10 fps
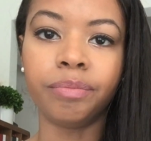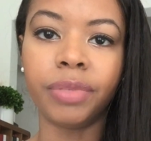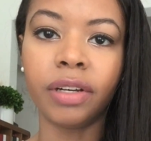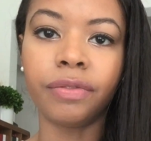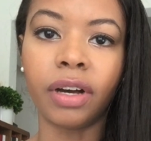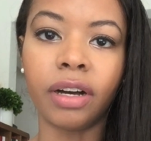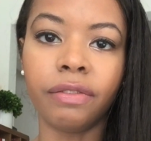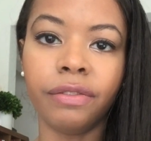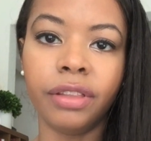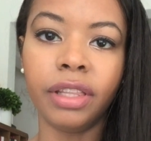buff off
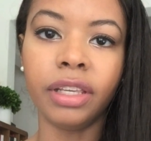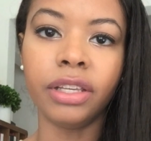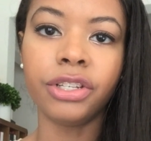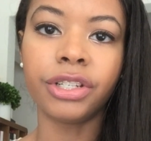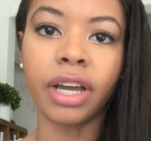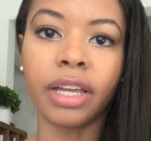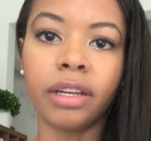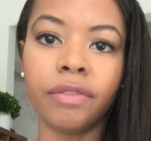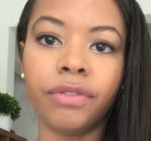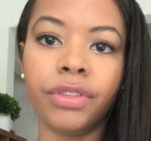the shine
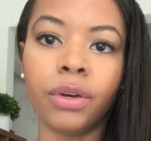of